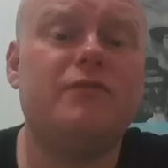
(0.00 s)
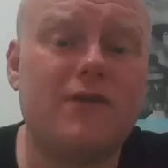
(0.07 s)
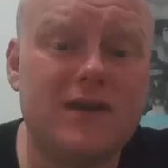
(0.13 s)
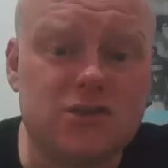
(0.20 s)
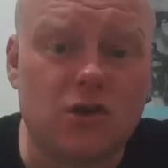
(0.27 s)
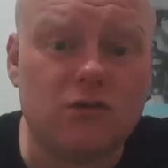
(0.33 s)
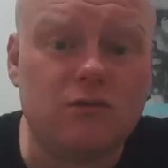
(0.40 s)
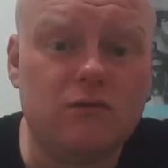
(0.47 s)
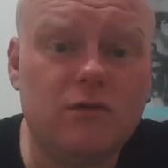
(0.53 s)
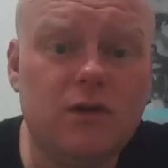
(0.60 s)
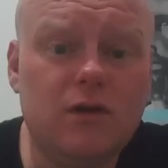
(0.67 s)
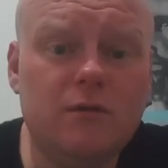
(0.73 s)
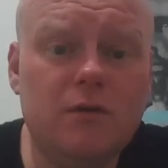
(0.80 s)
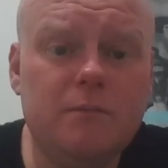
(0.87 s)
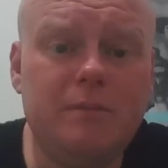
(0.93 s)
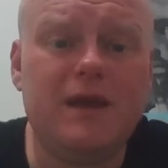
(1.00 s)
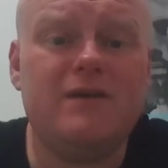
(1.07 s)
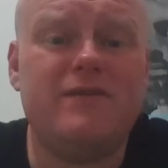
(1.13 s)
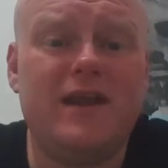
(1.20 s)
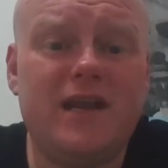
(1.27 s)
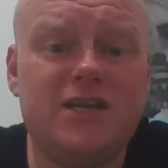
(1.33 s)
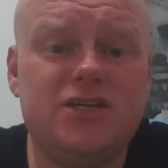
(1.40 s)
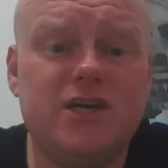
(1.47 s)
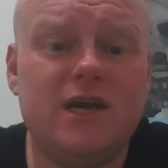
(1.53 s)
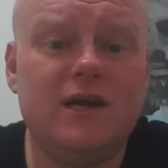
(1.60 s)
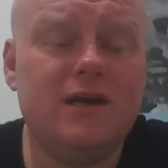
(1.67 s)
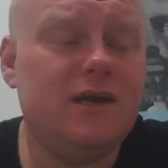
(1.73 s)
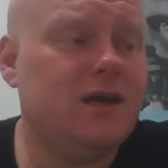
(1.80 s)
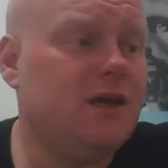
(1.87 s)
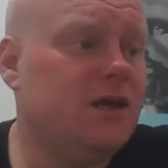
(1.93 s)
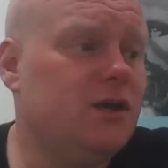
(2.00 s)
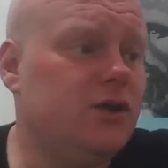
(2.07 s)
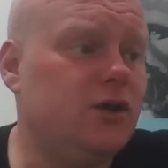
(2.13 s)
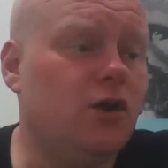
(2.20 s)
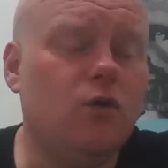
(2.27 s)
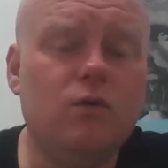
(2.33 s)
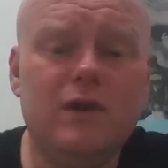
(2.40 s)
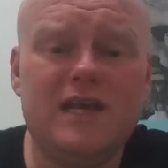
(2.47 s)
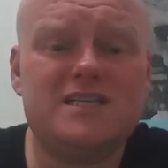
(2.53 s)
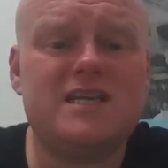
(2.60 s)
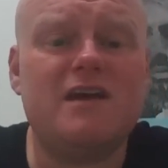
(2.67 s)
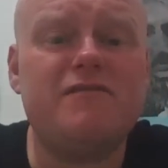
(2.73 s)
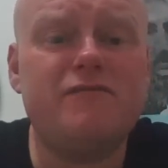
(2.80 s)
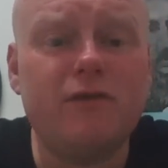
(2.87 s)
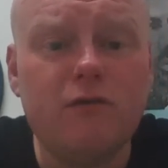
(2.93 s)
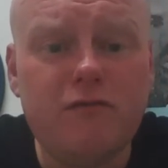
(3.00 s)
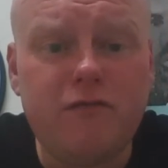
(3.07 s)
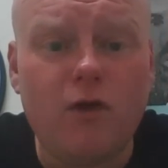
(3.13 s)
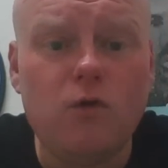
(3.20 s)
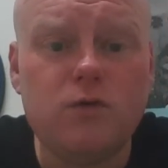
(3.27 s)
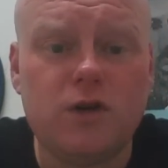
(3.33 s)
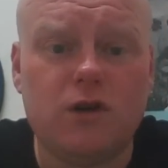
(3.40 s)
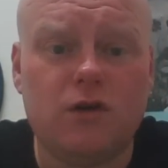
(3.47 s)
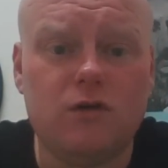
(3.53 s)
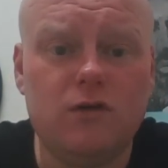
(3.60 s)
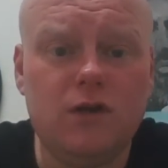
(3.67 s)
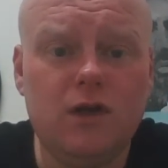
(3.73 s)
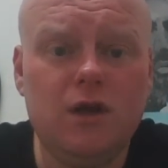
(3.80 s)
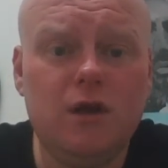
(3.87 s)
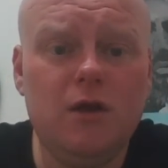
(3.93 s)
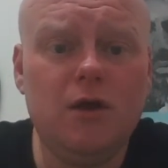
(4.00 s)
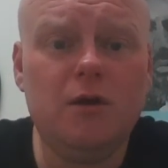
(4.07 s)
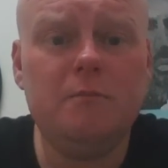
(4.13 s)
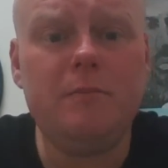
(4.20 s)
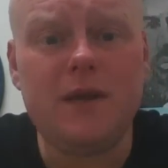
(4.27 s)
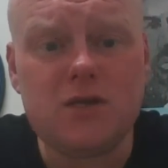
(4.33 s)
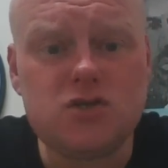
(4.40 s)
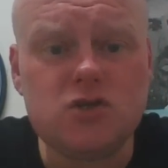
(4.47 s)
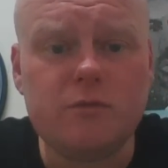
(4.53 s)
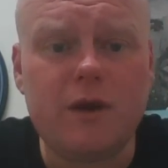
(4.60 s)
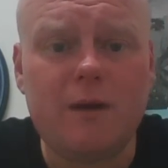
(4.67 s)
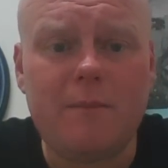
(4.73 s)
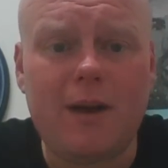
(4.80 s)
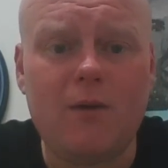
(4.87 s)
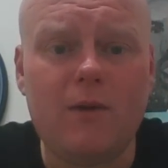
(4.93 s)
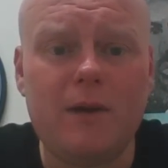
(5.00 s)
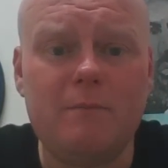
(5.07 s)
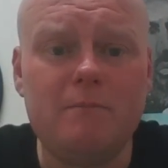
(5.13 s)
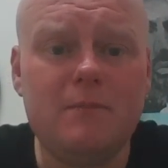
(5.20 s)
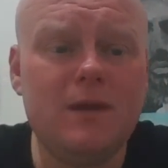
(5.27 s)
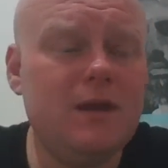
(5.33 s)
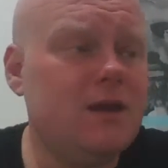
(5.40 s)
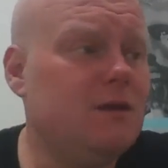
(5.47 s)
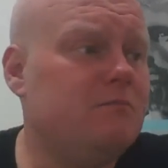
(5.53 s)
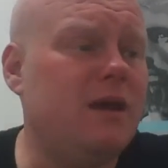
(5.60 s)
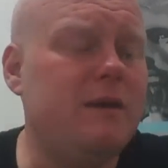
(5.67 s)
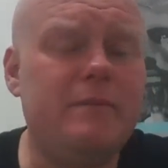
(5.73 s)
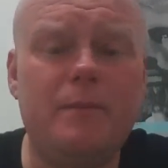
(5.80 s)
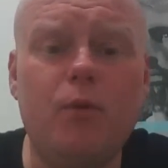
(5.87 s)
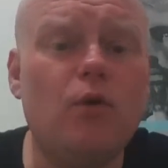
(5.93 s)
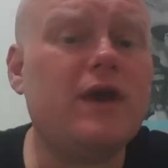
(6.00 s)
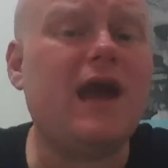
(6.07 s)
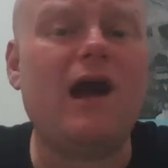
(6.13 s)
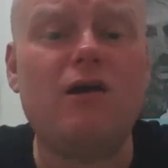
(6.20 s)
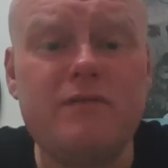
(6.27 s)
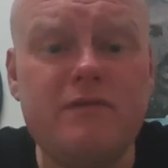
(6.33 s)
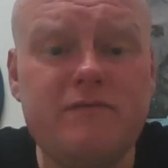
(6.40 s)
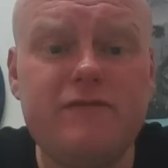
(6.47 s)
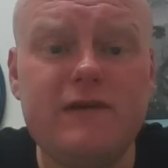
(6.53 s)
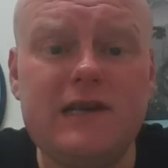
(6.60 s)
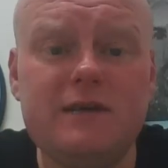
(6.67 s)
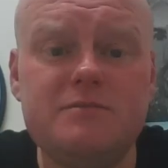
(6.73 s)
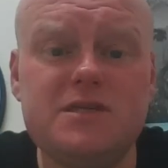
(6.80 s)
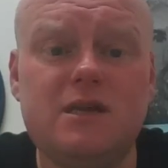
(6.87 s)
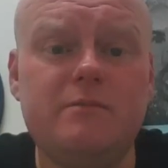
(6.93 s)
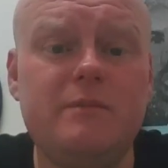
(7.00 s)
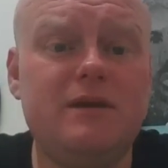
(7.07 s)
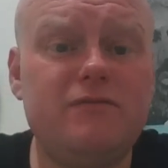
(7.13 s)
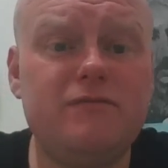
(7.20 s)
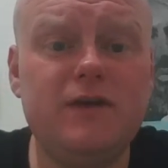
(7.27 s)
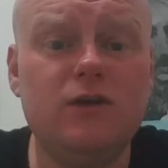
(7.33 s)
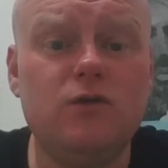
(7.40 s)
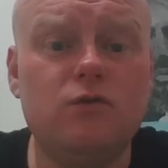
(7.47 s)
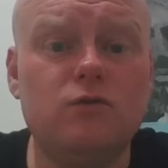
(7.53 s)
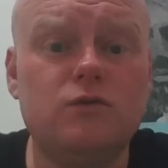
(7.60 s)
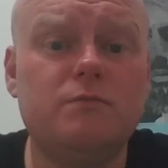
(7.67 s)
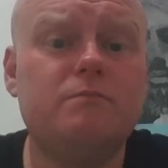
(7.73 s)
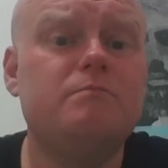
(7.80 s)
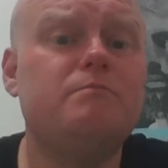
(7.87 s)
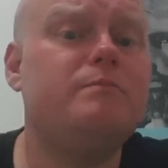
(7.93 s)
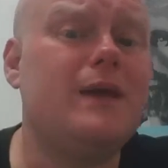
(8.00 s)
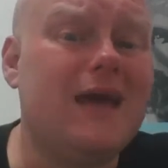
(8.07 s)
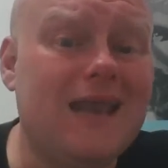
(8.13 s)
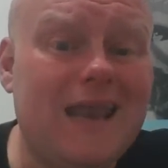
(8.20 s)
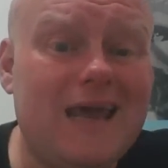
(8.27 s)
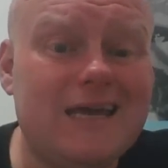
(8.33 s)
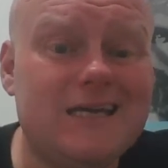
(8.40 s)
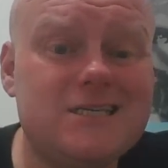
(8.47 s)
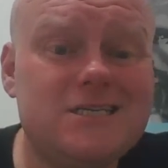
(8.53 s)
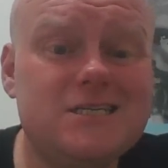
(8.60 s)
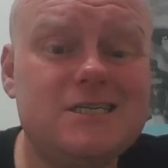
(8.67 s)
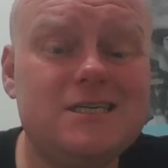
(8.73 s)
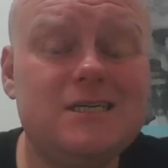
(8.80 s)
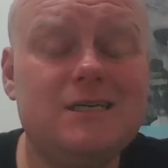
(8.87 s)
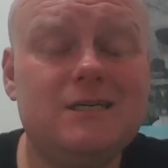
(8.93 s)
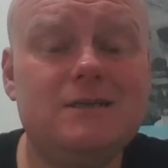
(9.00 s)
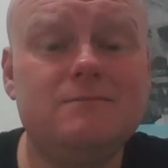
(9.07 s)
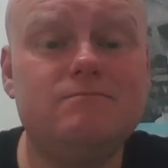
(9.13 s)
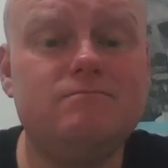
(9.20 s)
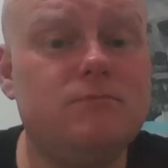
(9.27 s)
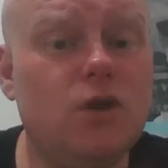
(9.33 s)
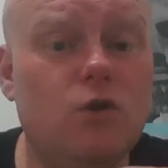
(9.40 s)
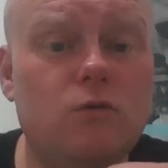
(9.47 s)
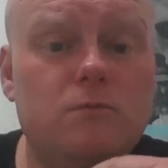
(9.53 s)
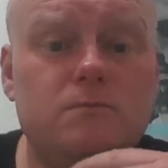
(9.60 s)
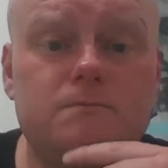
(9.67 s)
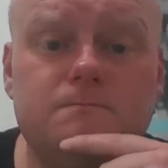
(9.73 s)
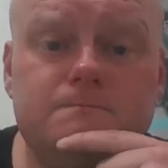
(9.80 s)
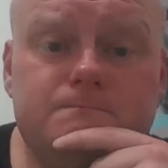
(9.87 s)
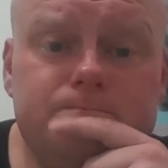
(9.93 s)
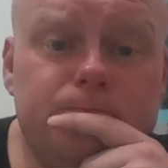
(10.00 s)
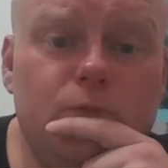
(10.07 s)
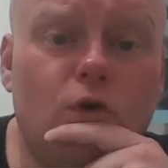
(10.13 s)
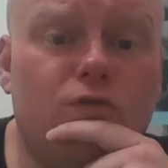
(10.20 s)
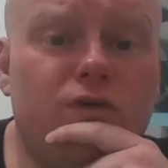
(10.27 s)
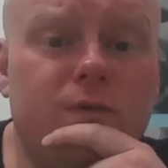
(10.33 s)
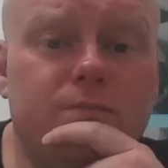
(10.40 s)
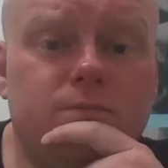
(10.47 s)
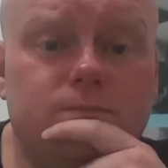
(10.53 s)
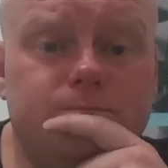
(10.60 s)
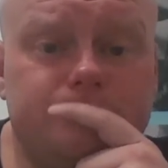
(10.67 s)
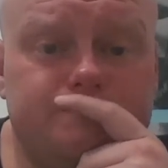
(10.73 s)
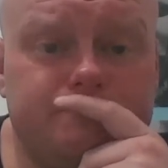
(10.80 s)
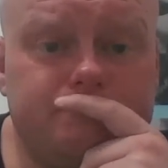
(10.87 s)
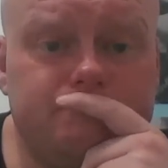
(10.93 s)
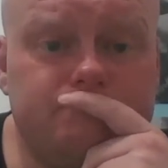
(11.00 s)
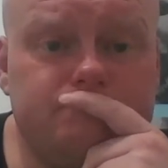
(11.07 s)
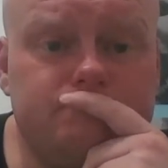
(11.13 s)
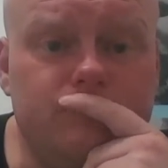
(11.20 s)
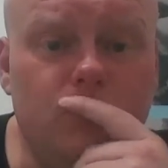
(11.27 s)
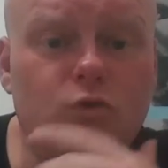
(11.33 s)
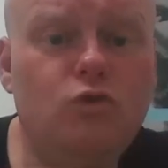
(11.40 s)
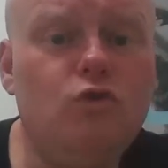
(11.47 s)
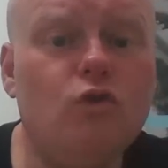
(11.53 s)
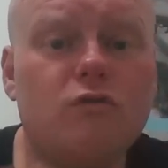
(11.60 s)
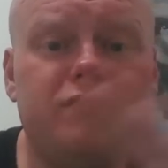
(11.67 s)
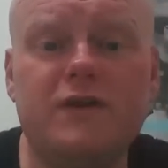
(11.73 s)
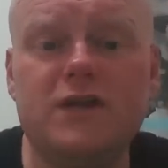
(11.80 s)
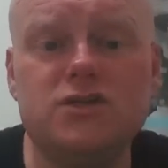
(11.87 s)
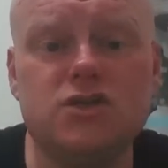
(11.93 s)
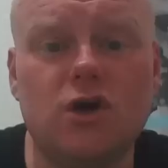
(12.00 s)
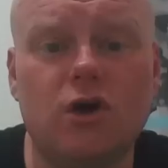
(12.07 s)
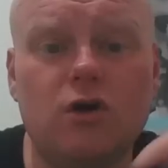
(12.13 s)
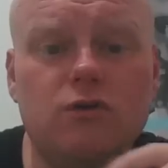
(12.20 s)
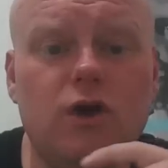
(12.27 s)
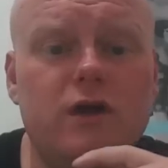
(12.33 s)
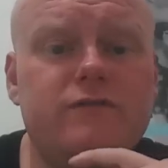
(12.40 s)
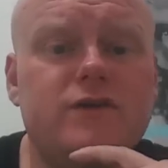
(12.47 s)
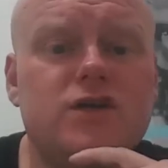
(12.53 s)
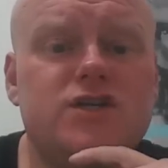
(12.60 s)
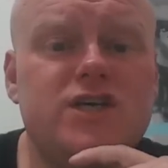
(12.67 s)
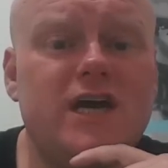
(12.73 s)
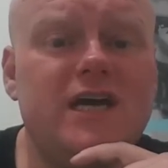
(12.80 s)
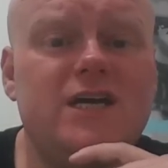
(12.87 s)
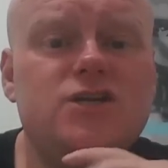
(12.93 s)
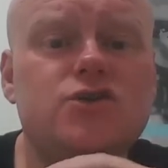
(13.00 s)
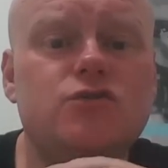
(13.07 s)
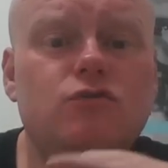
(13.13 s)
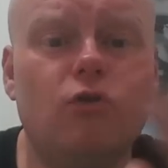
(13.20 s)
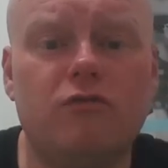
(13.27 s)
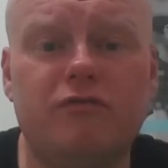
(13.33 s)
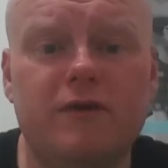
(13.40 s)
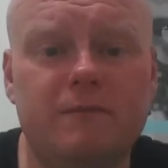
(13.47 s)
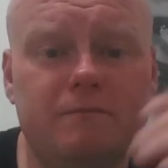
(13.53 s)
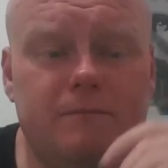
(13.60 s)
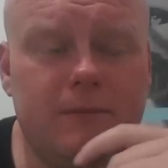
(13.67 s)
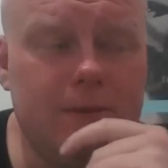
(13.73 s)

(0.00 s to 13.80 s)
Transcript: on. Bit of energy. You know, let's get Phil Foden on. Bit of something about him. Maybe put Calvin Phillips in the midfield. Bit of legs. Nope. Nothing. Nothing at all. Not even a change. Nothing.